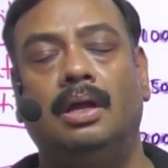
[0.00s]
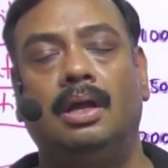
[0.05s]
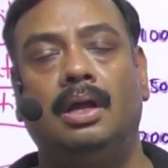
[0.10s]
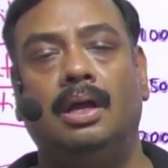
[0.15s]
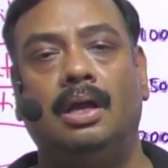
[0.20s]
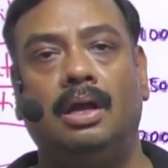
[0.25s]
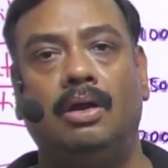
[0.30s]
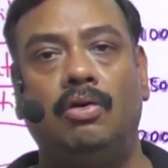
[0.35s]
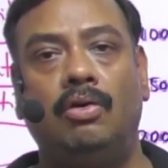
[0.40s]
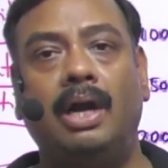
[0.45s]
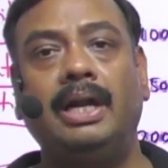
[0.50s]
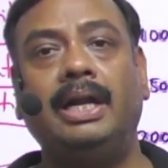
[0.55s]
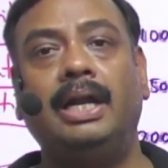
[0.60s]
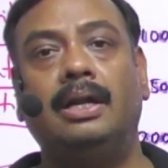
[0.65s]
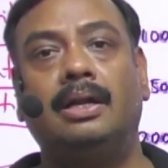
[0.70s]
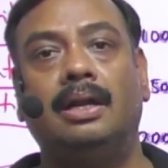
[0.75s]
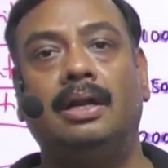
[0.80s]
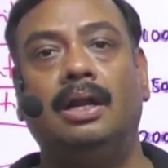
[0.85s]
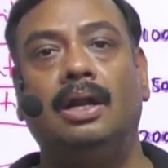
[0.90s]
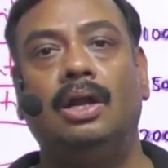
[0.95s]
Got it?
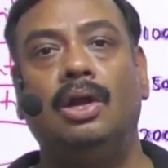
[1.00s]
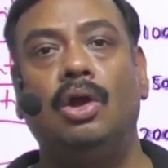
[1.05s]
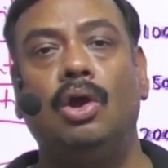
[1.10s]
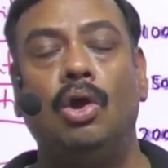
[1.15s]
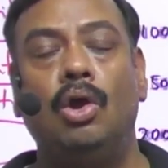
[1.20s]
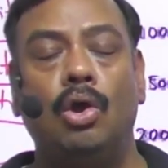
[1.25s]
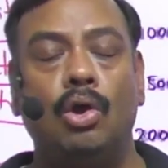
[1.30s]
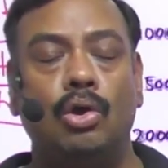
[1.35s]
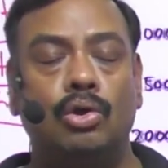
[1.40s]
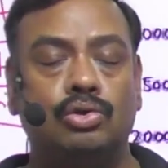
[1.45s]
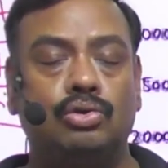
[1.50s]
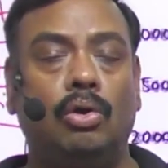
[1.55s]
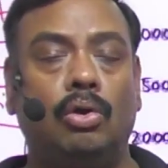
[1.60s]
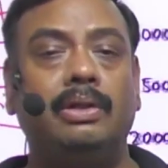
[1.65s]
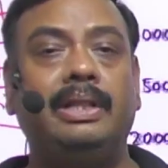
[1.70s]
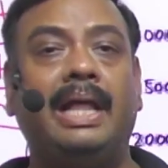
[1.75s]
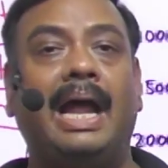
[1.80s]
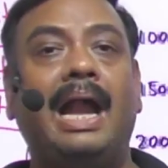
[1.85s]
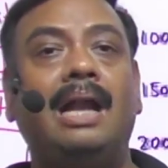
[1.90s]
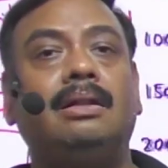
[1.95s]
So
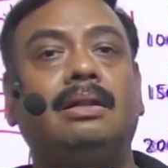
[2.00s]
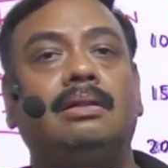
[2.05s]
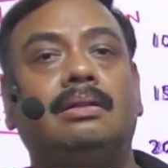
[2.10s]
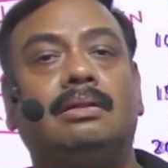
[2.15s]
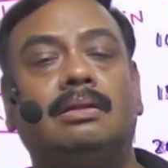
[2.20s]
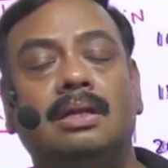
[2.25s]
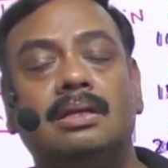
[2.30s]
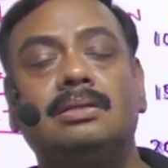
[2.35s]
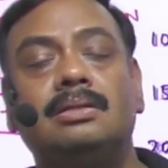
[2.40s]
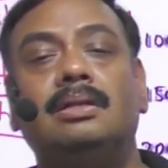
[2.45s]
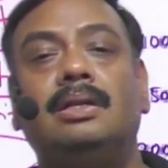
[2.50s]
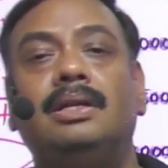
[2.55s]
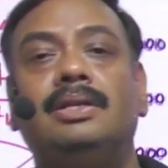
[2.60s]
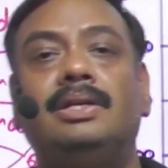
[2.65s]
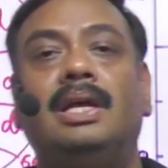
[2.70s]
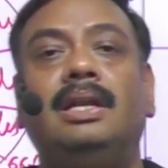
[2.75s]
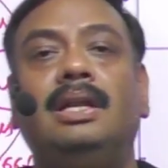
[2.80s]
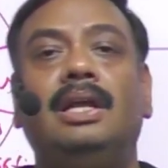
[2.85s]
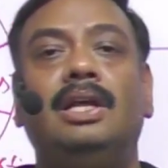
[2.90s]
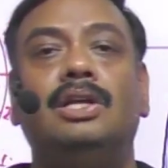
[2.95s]
that this region
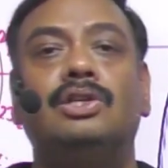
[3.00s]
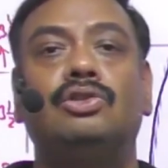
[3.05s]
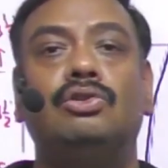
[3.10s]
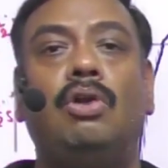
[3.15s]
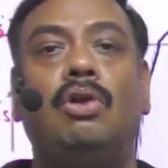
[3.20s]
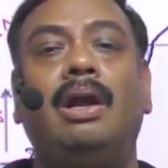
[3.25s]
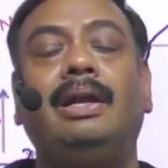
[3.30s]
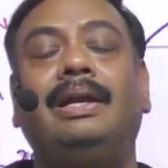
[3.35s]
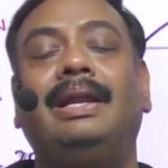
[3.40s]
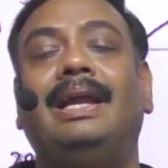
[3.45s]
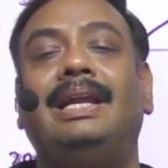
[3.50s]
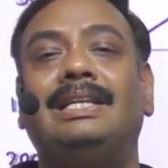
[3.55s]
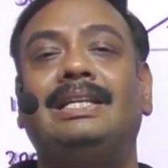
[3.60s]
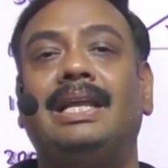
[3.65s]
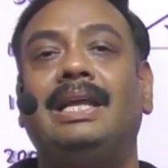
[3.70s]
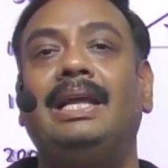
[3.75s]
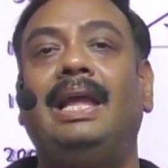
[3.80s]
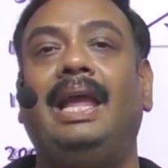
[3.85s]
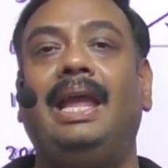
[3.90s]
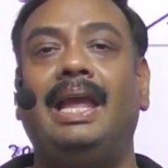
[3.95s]
is not getting
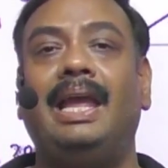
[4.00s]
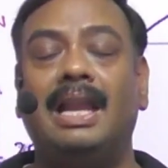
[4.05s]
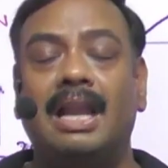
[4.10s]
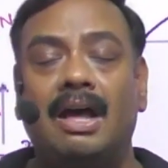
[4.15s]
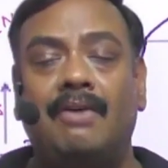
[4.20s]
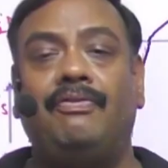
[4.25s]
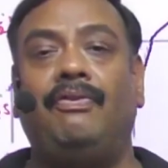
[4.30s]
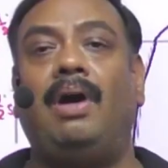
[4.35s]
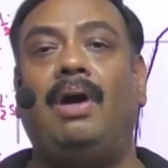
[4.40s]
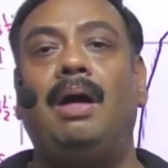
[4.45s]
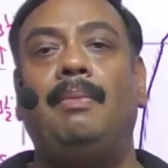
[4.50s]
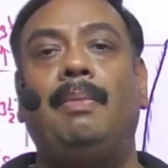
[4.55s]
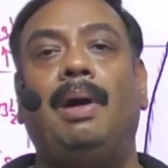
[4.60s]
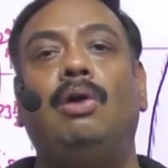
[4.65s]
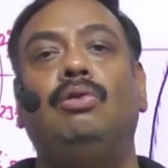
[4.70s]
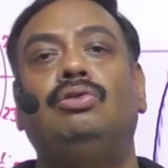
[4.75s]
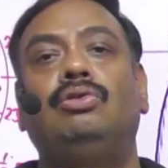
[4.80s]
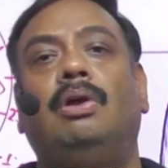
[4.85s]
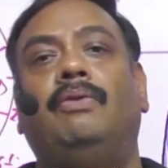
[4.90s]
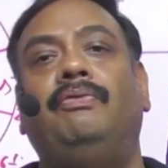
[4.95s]
enough
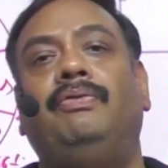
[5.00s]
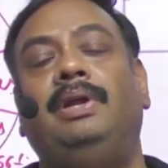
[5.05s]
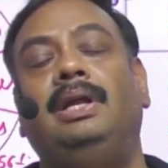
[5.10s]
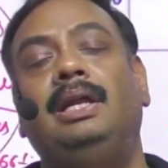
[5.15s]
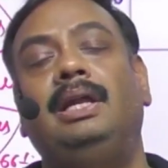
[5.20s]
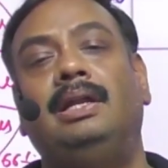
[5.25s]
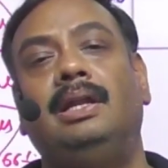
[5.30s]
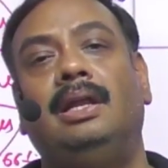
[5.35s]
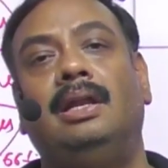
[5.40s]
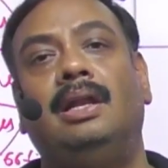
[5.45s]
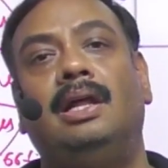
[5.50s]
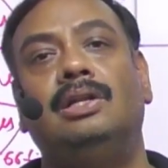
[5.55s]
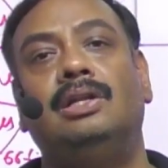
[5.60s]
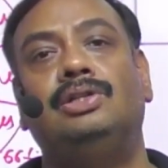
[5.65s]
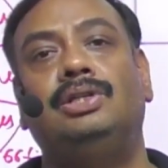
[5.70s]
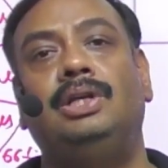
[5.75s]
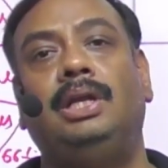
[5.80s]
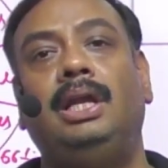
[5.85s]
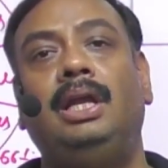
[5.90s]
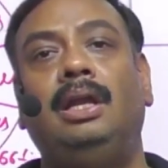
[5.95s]
amount of heat
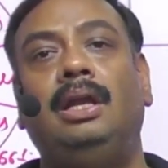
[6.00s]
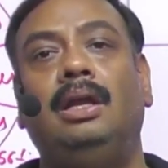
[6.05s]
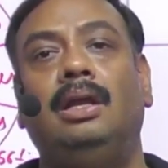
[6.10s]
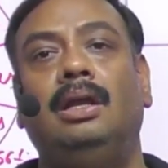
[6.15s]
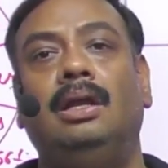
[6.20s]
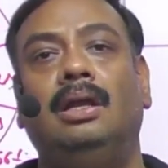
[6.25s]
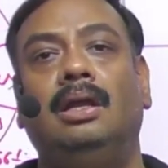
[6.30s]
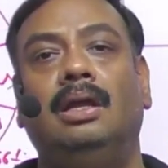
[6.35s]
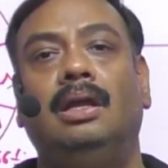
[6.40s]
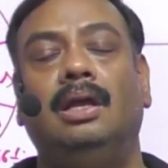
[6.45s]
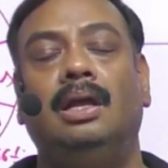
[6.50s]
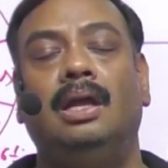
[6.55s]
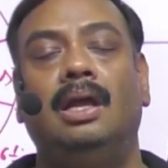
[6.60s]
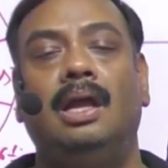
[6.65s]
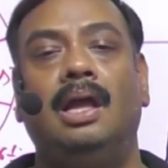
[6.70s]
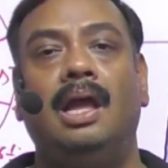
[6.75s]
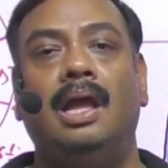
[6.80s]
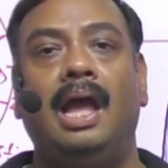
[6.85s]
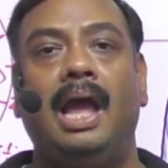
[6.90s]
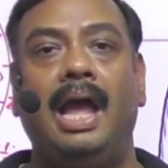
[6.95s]
energy,
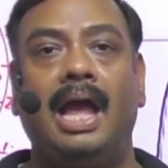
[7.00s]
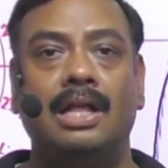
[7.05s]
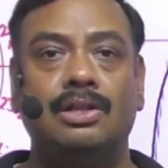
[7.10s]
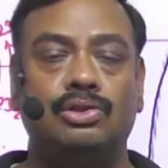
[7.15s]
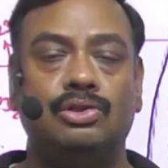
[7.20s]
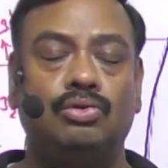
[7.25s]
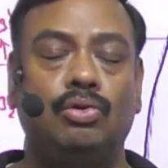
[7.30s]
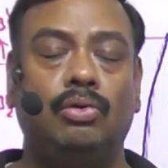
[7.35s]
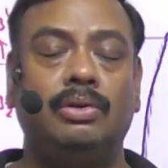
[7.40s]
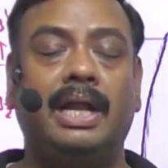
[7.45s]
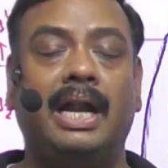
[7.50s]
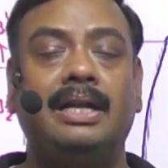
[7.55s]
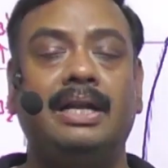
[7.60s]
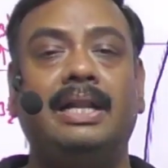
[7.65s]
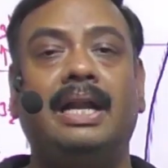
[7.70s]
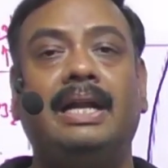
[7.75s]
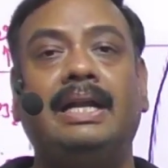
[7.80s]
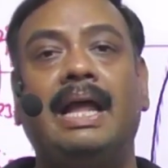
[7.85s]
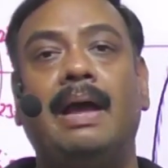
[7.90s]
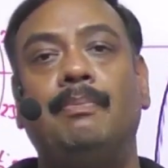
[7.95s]
and so that the
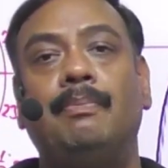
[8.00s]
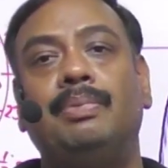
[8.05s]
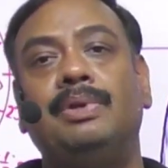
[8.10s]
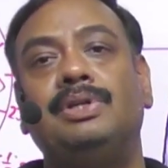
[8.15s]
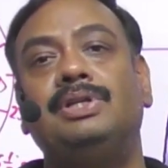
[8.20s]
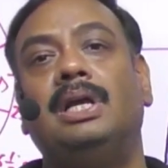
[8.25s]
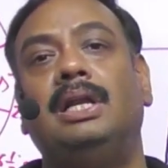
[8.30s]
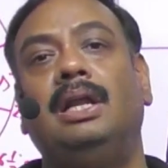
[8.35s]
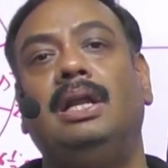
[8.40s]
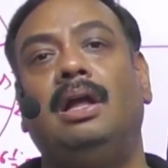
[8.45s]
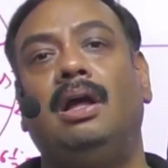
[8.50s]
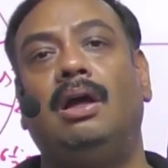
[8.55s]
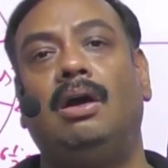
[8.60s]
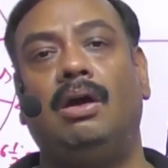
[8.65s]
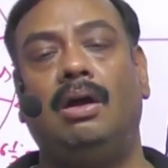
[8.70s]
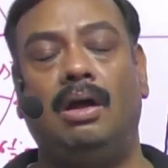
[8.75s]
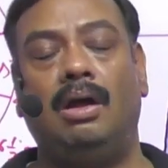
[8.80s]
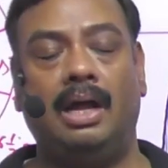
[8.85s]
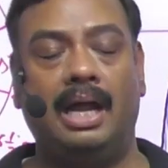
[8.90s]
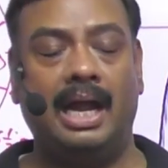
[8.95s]
temperature
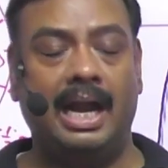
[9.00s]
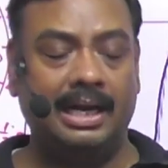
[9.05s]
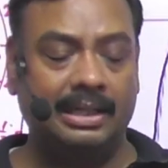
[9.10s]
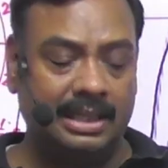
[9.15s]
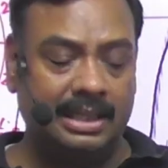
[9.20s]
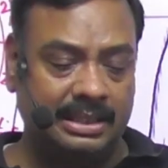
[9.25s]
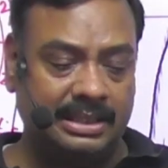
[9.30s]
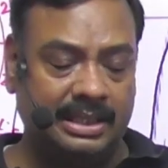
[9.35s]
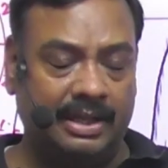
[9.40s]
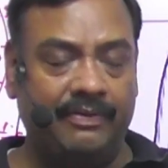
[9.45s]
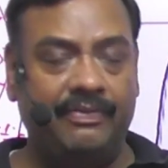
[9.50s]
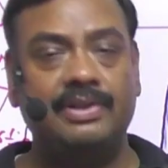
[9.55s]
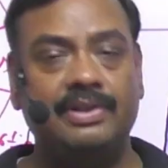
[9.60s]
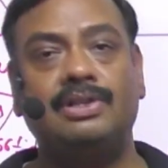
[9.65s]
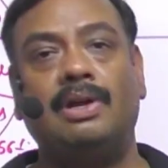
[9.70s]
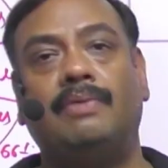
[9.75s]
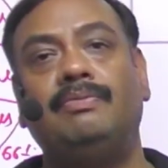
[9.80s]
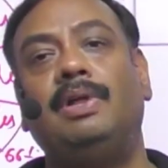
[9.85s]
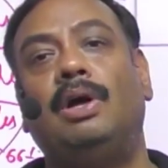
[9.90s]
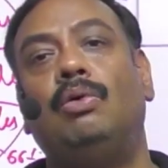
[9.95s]
at the surface
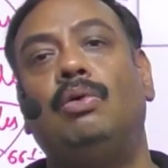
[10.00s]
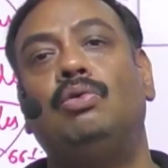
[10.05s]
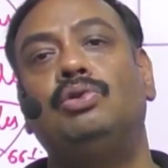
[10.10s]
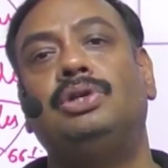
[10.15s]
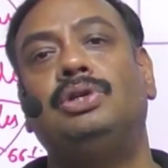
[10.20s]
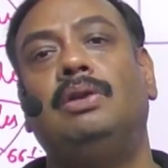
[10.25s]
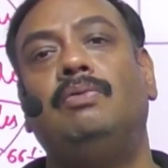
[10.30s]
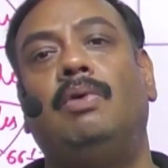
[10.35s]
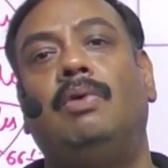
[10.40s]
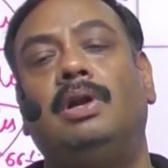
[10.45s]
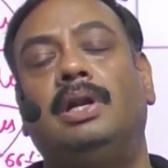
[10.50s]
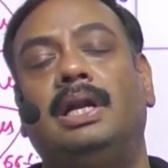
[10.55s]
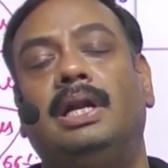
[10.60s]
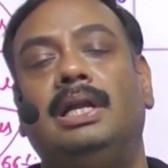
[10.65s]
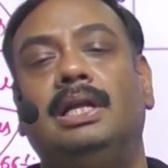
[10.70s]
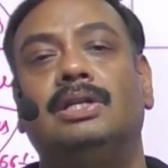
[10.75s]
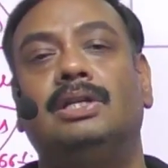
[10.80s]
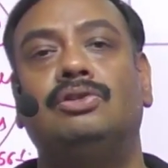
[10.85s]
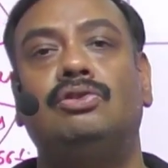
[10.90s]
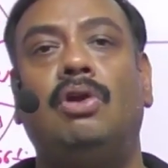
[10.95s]
of the ocean water
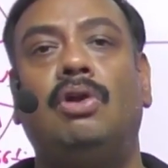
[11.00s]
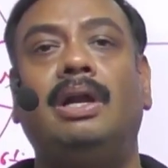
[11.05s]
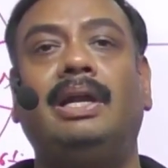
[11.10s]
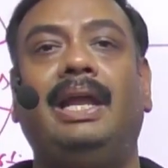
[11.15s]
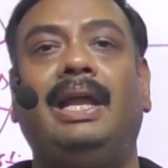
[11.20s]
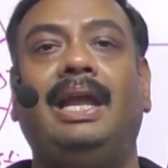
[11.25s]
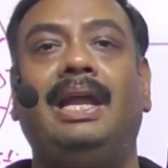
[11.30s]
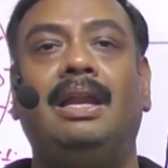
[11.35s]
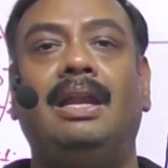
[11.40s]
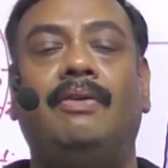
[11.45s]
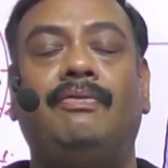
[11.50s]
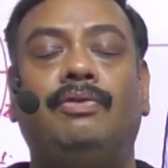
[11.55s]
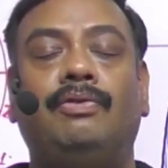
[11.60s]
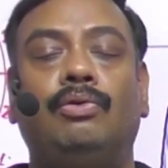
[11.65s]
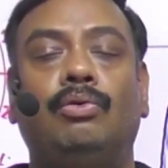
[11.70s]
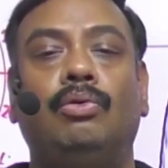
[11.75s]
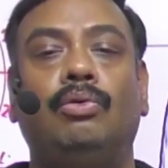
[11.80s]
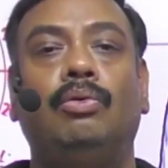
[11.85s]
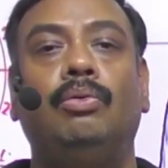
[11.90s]
is not enough to